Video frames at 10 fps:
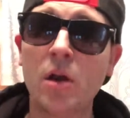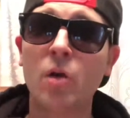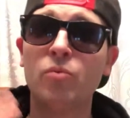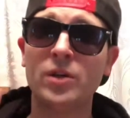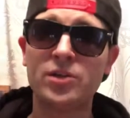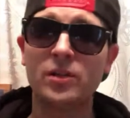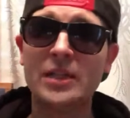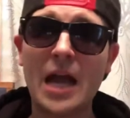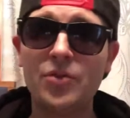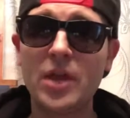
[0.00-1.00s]
originally
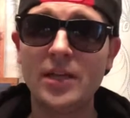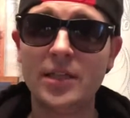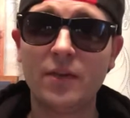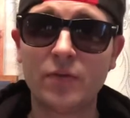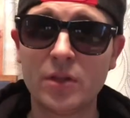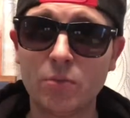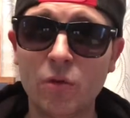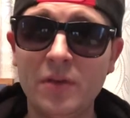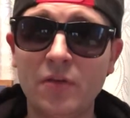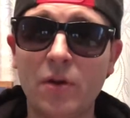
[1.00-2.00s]
got the idea for the
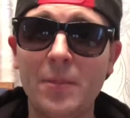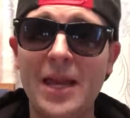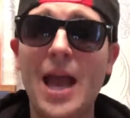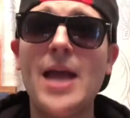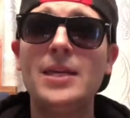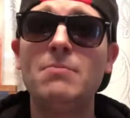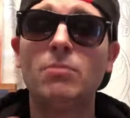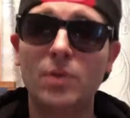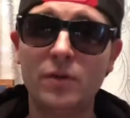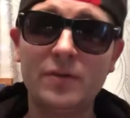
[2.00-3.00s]
movie from a Eddie
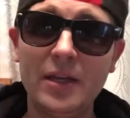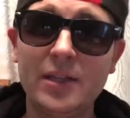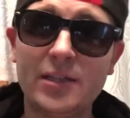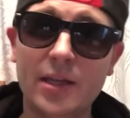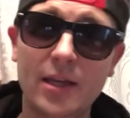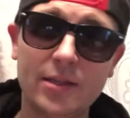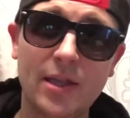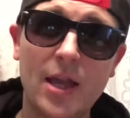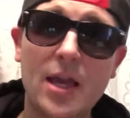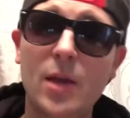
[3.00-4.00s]
Murphy skit
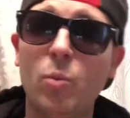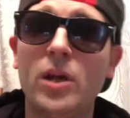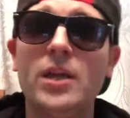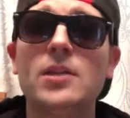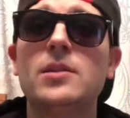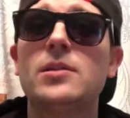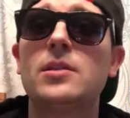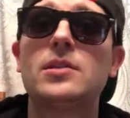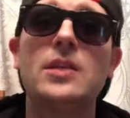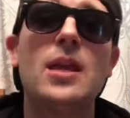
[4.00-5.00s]
in one of his
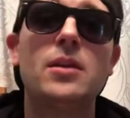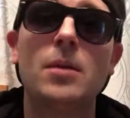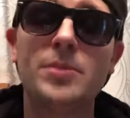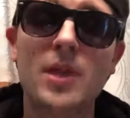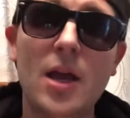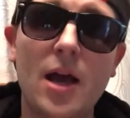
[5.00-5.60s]
stand-ups,